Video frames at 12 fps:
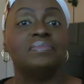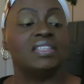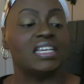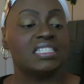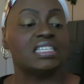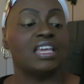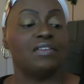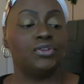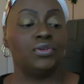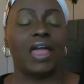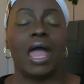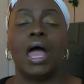This gives
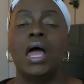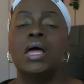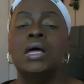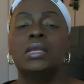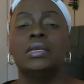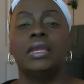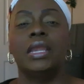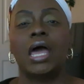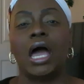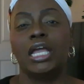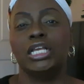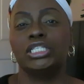you that
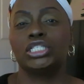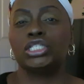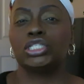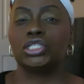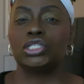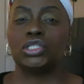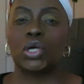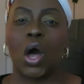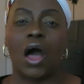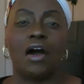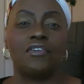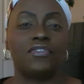nice,
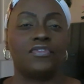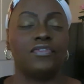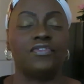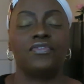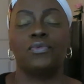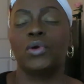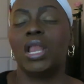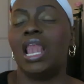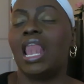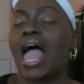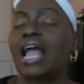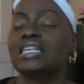soft,
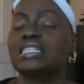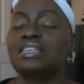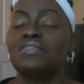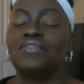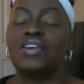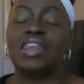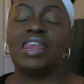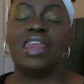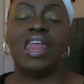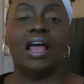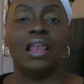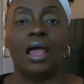relaxing
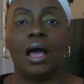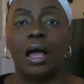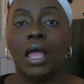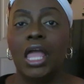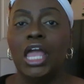vanilla.